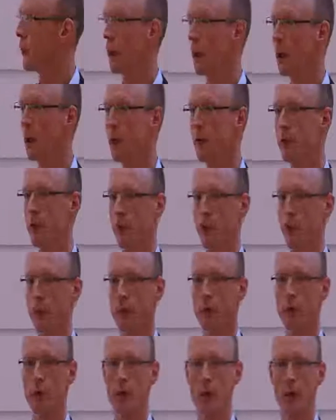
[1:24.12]
quickly, for
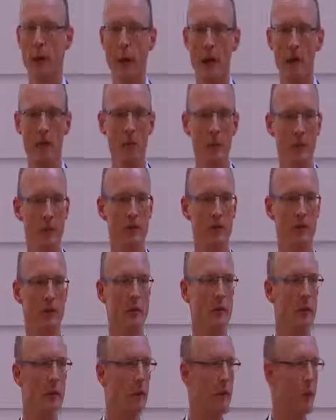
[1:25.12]
those of you that have
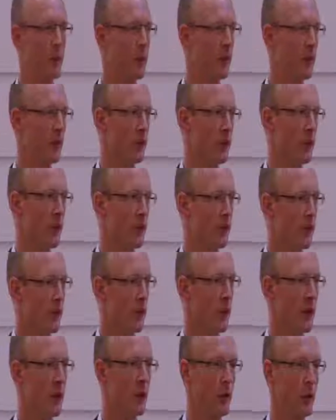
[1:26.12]
missed the information
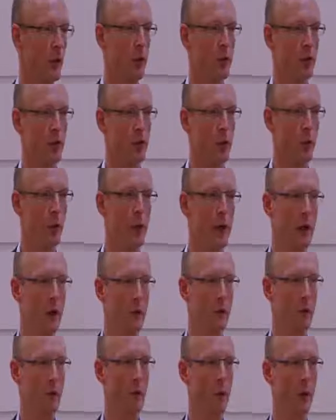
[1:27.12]
yesterday or are not aware
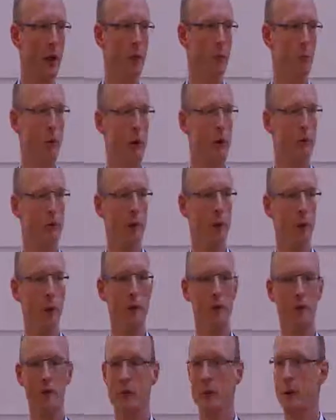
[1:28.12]
of what
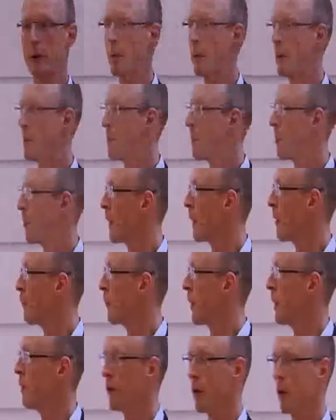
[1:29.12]
BrainFlow is
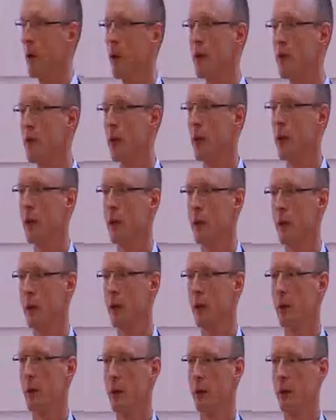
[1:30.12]
a
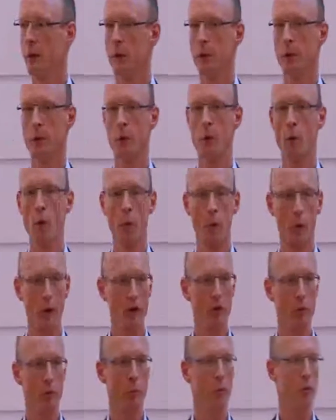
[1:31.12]
cooperation